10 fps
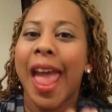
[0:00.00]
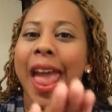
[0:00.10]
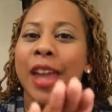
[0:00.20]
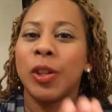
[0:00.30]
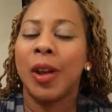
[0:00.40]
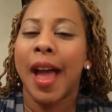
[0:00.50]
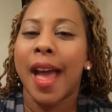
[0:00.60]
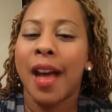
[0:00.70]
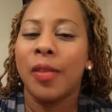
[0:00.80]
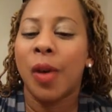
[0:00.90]
and you'll
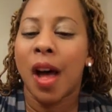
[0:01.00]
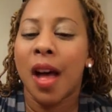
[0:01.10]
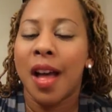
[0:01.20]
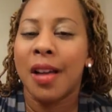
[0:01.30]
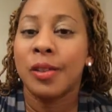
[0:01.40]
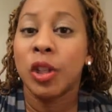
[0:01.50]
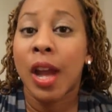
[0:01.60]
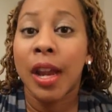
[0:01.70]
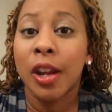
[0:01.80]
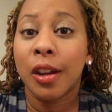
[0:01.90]
have
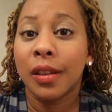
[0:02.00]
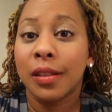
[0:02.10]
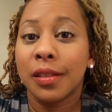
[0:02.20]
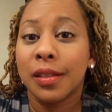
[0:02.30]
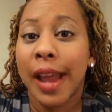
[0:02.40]
shinier